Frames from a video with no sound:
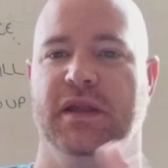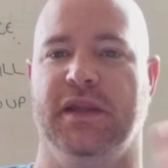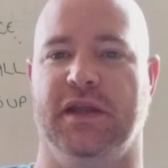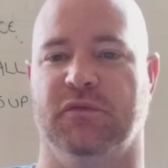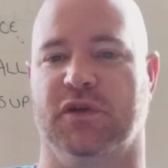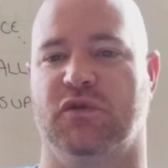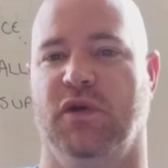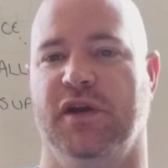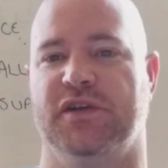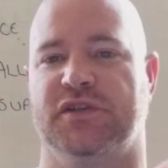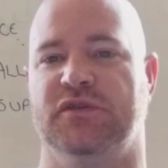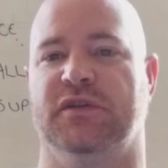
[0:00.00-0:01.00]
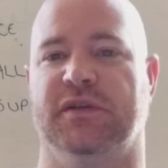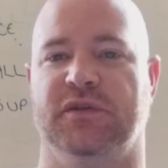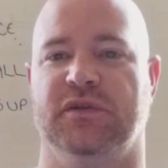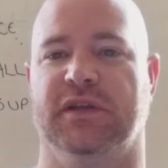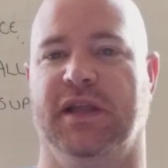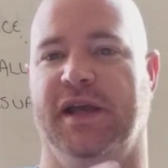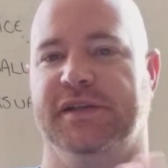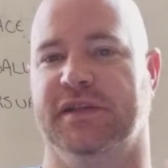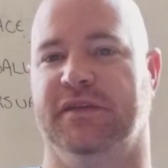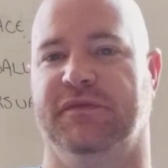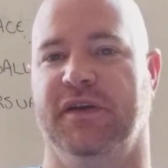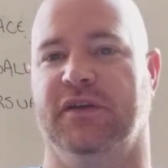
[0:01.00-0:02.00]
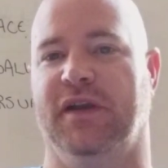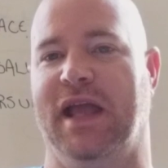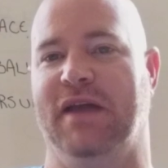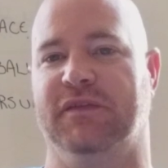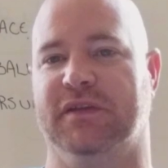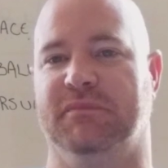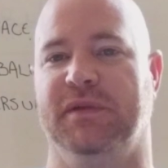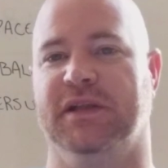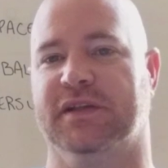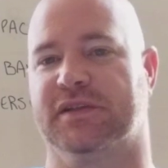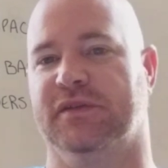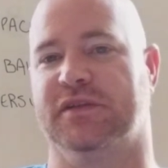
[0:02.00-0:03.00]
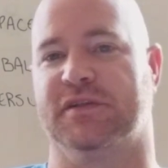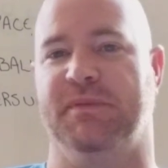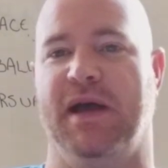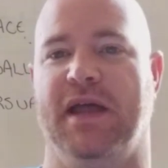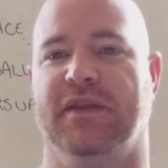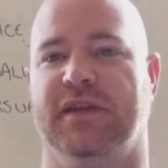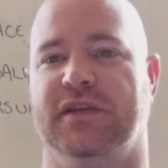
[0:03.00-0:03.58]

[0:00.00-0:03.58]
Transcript: that requires you to utilize the defender having to be in a certain spot,